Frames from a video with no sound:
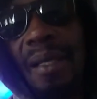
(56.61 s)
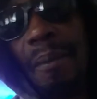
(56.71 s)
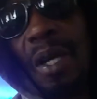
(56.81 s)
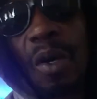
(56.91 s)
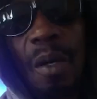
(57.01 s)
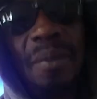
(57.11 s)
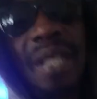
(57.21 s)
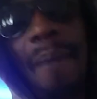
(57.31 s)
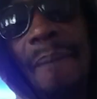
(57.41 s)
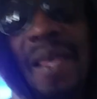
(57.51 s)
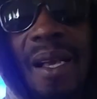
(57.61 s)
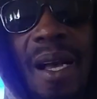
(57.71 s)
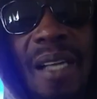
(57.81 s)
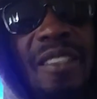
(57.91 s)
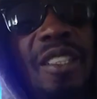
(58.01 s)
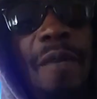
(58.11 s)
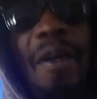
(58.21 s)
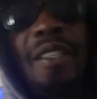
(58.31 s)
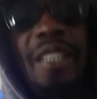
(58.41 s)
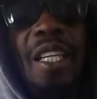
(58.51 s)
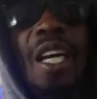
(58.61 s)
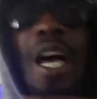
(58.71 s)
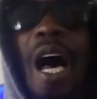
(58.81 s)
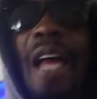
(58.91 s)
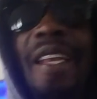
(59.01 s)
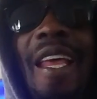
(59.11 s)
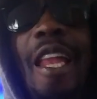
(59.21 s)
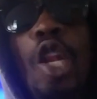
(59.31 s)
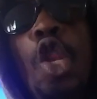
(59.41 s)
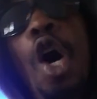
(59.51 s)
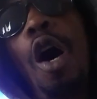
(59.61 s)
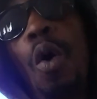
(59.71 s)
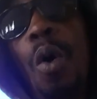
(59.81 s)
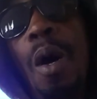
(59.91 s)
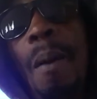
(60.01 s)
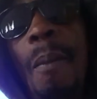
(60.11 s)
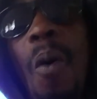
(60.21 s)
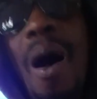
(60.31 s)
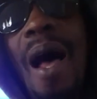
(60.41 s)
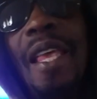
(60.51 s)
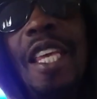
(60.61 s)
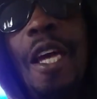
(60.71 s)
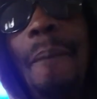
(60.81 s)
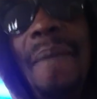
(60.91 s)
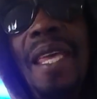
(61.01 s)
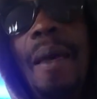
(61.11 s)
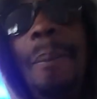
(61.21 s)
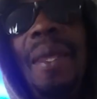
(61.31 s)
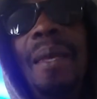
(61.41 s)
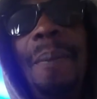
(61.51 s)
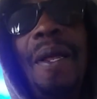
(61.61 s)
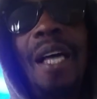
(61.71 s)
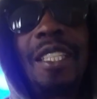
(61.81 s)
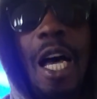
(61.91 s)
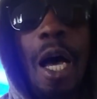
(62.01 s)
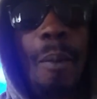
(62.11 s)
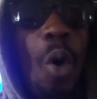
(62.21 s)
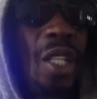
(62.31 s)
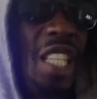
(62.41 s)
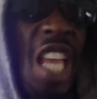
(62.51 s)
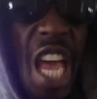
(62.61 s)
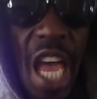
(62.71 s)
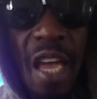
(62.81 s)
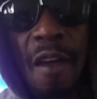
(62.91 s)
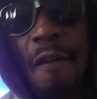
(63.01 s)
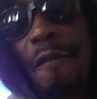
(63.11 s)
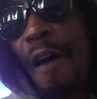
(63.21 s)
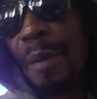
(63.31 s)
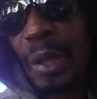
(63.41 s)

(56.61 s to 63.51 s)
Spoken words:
it becomes a big controversy. And then now, I want to hear big people that talk about, yeah, Vybz